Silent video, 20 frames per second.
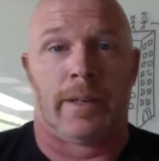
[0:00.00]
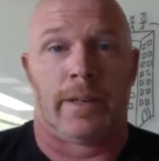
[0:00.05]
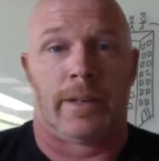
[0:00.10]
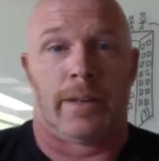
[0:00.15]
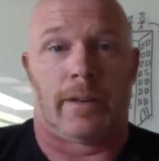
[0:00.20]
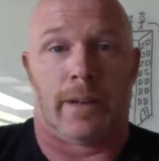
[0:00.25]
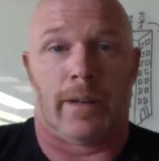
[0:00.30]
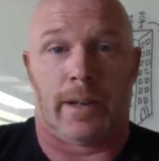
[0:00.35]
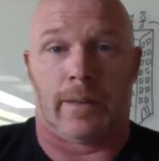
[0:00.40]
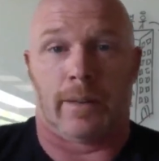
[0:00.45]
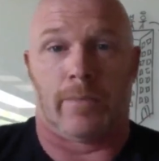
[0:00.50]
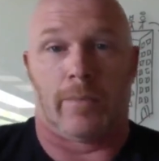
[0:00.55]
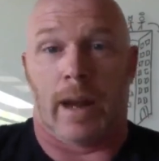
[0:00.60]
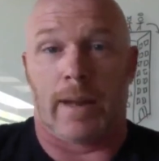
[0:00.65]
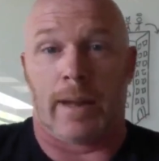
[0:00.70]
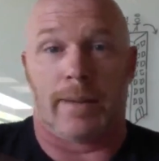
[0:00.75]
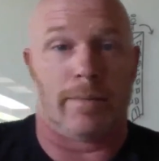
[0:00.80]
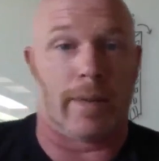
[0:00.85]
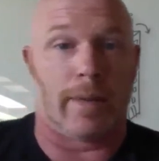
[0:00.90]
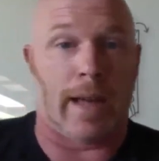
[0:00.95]

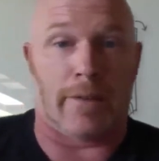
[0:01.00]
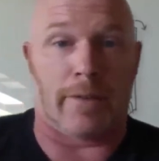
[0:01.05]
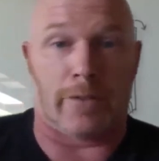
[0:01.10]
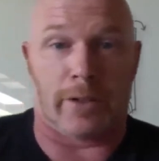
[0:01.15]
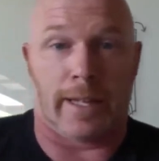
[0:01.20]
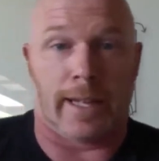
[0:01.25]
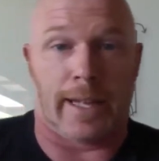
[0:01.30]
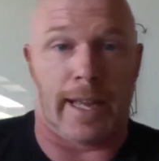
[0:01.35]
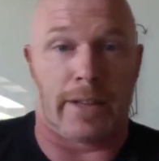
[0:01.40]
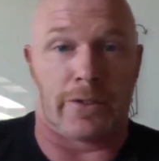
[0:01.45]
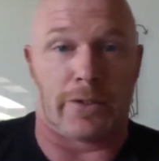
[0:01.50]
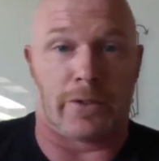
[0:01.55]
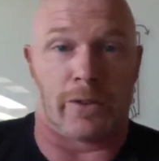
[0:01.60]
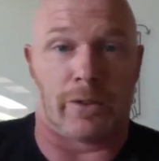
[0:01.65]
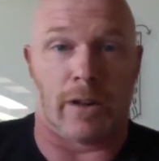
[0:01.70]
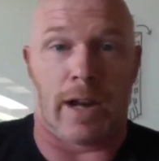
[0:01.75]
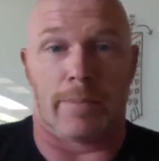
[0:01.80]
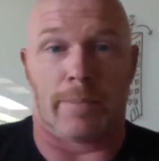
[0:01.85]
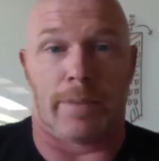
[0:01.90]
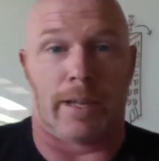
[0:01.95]
right after they canceled their
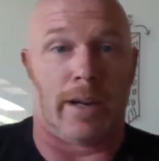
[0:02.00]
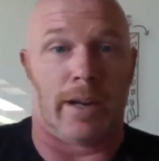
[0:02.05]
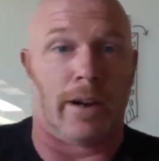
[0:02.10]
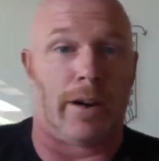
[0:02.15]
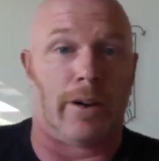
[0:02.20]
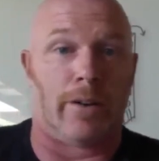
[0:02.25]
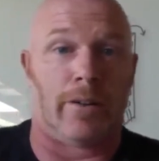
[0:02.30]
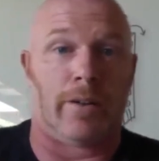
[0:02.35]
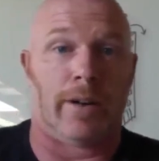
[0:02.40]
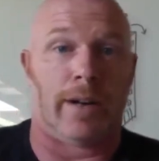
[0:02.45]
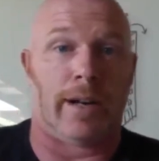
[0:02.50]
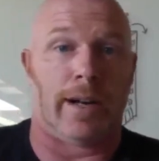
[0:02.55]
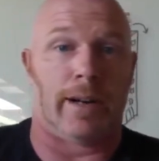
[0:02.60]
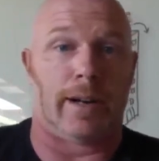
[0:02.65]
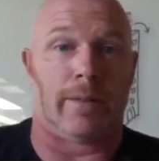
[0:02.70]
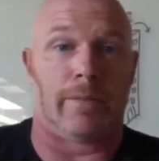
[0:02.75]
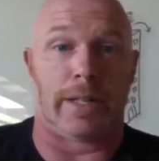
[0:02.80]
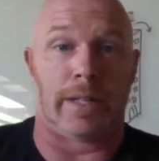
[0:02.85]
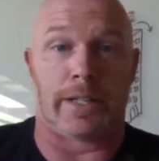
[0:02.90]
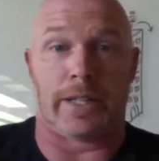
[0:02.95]
IPO,
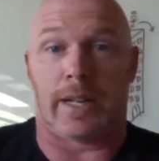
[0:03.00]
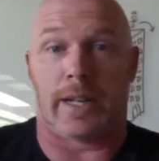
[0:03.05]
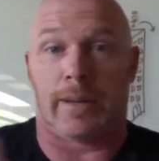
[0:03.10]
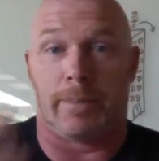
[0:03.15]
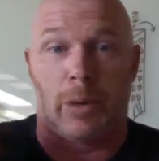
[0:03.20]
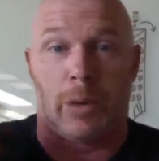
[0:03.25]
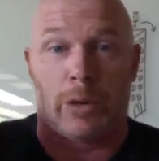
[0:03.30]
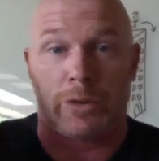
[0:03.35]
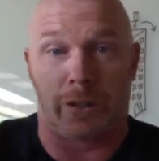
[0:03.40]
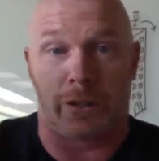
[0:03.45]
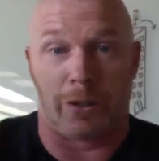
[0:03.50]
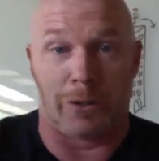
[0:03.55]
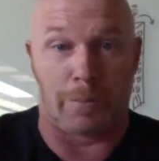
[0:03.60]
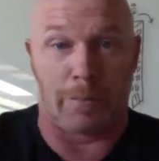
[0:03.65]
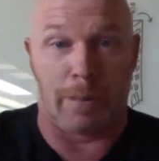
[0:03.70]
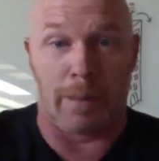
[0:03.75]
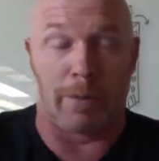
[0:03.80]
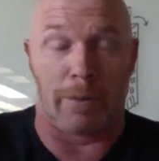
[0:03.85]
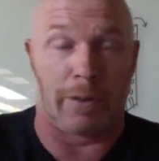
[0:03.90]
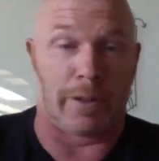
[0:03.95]
which most of those
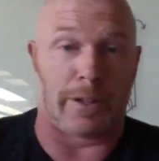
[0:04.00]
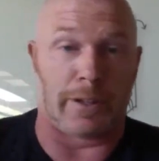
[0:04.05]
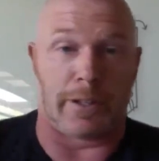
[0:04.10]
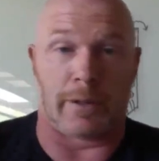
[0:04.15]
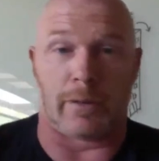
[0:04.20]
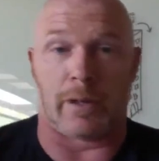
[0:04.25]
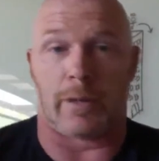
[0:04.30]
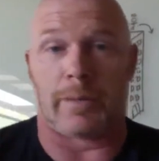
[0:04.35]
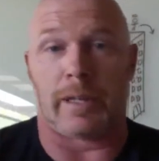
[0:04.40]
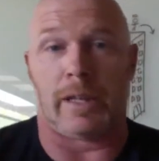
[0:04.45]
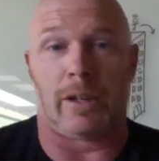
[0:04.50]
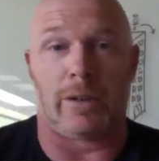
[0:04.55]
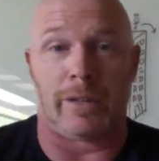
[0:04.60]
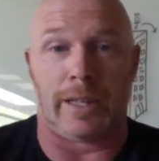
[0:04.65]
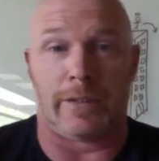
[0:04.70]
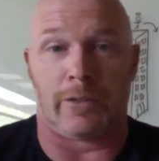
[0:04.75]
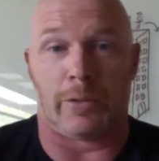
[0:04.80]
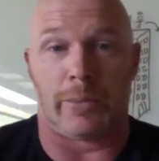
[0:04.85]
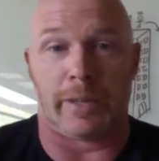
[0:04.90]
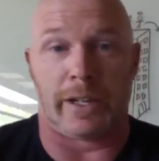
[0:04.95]
people thought they were going to be
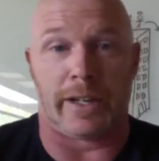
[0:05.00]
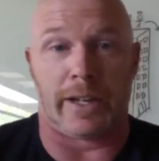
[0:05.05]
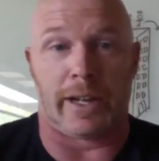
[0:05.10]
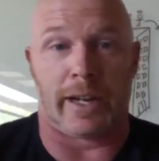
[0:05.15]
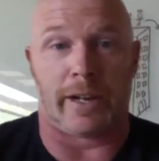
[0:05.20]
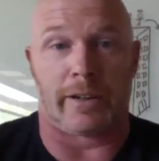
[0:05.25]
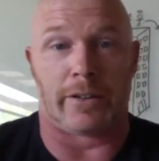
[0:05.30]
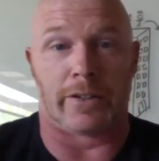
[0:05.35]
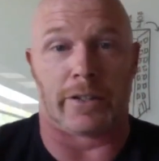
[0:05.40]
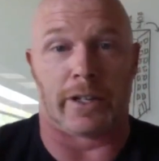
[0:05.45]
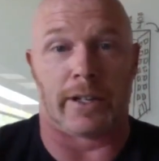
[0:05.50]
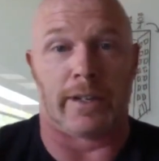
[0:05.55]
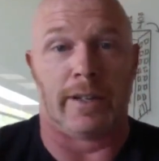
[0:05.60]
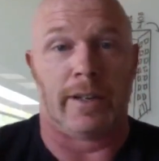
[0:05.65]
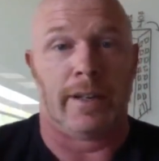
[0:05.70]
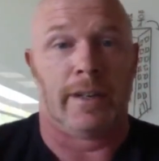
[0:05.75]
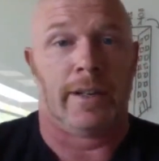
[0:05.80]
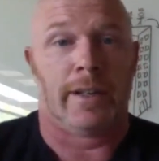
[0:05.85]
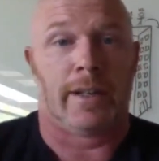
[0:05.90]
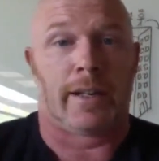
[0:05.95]
low-level millionaires and
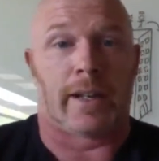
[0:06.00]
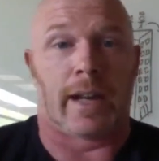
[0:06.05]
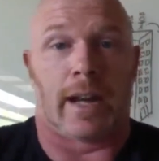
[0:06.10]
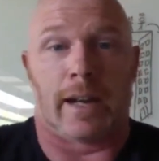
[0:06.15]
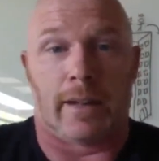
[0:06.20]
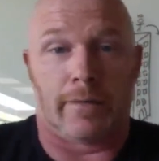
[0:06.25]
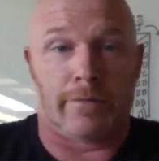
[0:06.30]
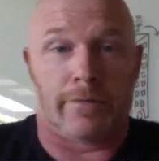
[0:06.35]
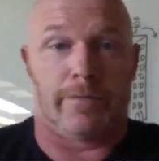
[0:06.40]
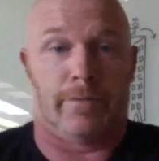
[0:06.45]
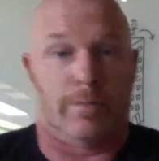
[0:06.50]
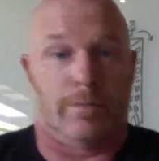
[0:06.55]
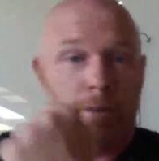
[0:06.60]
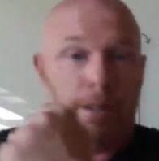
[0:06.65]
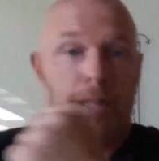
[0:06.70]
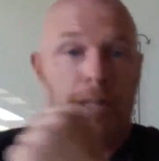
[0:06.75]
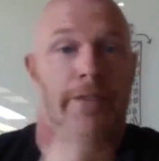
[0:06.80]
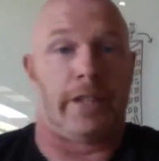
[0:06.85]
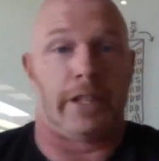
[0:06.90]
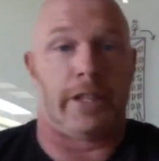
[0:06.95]
kind of
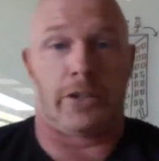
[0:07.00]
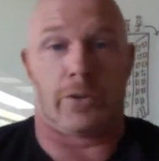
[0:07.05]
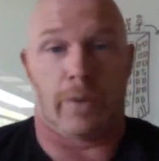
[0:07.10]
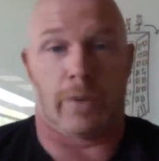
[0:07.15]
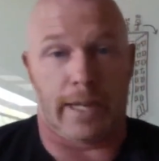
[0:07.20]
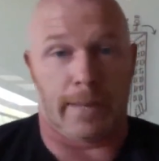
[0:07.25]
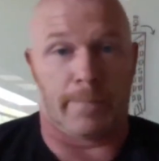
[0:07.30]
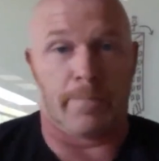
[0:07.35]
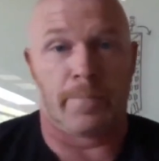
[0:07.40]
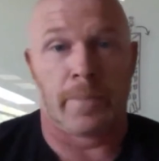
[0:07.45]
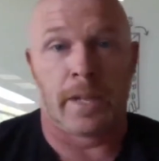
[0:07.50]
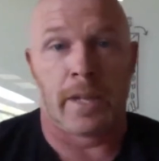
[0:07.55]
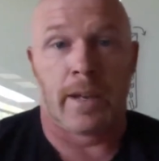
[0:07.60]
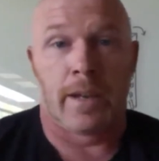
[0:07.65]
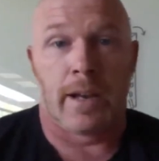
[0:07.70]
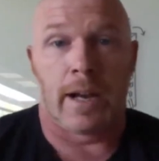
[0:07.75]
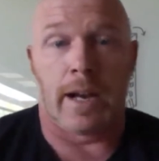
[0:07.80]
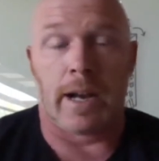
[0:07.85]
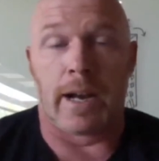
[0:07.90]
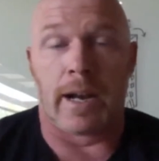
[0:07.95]
living the dream
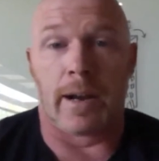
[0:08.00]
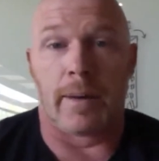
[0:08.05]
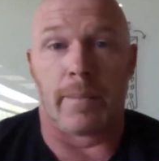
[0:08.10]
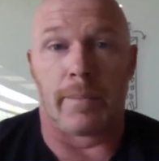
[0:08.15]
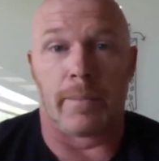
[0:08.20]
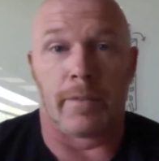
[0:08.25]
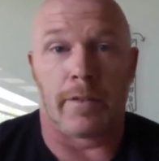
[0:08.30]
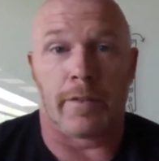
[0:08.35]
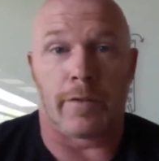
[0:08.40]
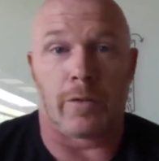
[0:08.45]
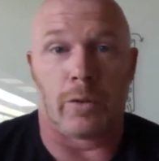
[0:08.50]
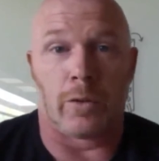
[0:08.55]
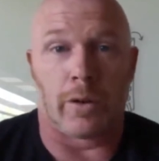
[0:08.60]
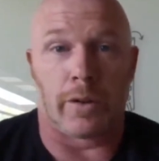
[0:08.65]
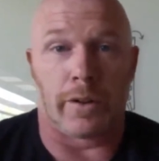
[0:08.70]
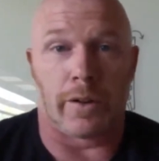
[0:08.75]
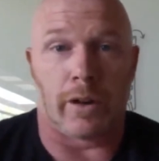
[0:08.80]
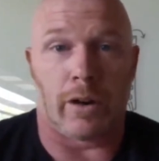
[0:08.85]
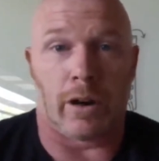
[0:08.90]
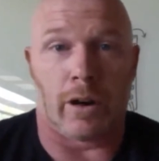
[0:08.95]
for
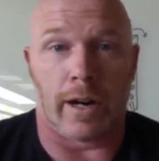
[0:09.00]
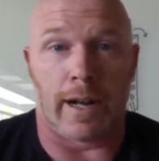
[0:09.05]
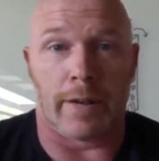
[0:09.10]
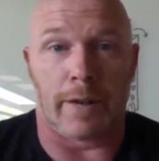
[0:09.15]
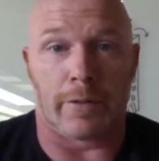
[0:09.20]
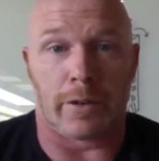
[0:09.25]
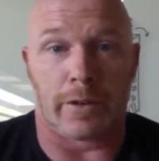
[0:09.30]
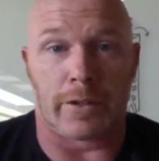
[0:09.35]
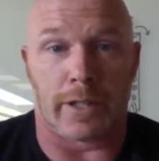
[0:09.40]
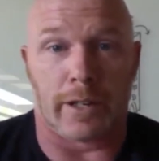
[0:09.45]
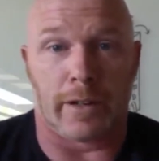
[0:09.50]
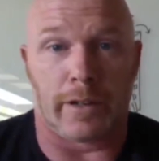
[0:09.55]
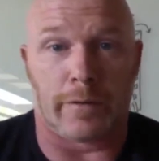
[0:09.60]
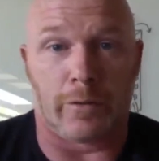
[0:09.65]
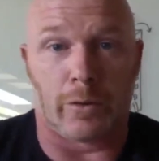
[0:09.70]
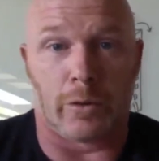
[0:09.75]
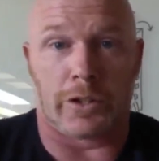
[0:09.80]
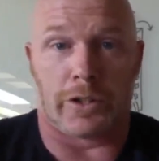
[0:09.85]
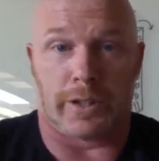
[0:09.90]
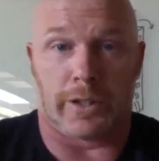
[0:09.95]
their hard efforts, and
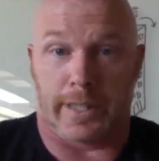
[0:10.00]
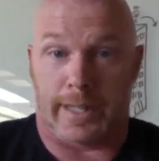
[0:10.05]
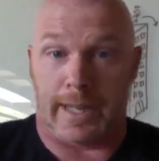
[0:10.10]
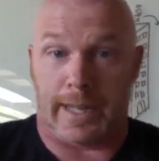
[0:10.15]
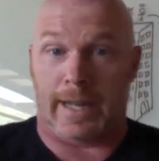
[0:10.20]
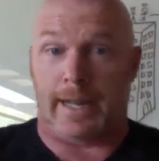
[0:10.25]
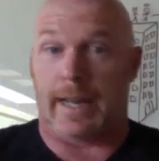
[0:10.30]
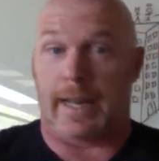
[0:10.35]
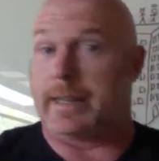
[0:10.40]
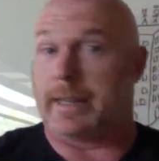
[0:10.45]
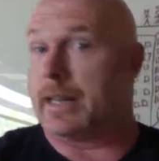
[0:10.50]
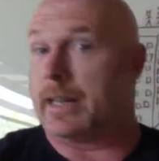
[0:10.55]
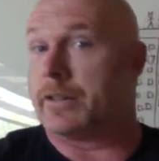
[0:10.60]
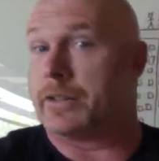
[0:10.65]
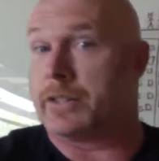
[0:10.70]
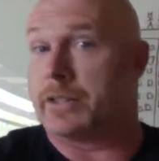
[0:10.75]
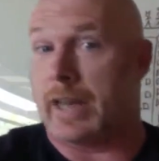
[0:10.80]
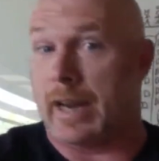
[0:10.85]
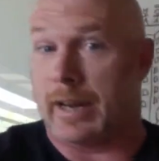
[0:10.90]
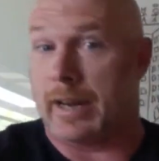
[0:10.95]
unfortunately kind of got the other
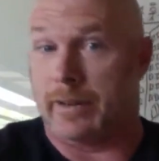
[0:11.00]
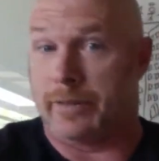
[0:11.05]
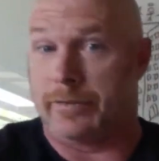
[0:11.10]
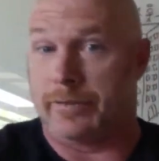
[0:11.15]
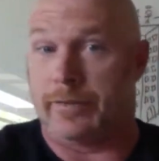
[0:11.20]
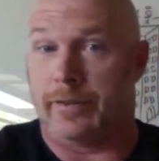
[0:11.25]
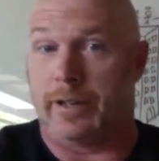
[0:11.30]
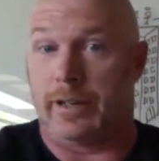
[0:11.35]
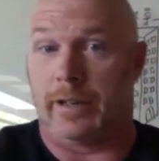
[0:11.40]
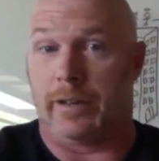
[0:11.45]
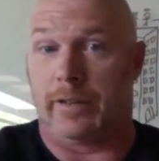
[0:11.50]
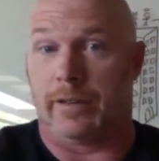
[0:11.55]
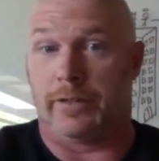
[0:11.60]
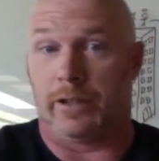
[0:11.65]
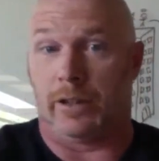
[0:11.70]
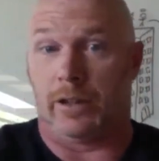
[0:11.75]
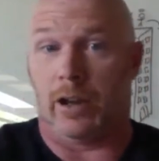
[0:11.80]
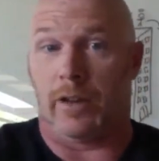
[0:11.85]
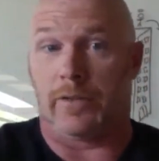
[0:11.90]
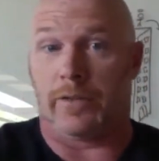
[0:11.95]
side of the
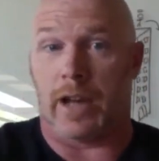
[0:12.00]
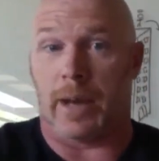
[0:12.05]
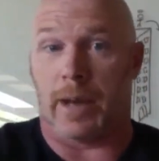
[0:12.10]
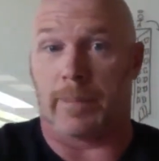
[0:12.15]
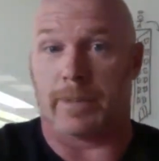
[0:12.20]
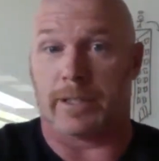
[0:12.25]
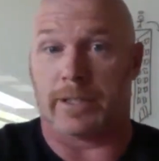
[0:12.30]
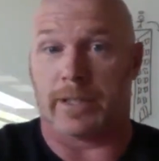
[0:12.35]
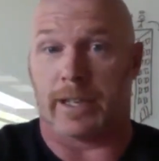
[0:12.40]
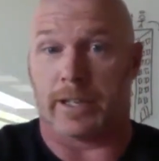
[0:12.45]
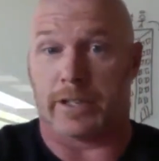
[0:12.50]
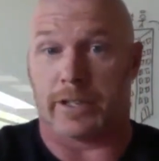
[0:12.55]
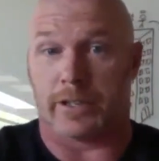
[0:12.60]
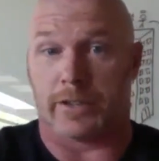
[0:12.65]
law of compensation.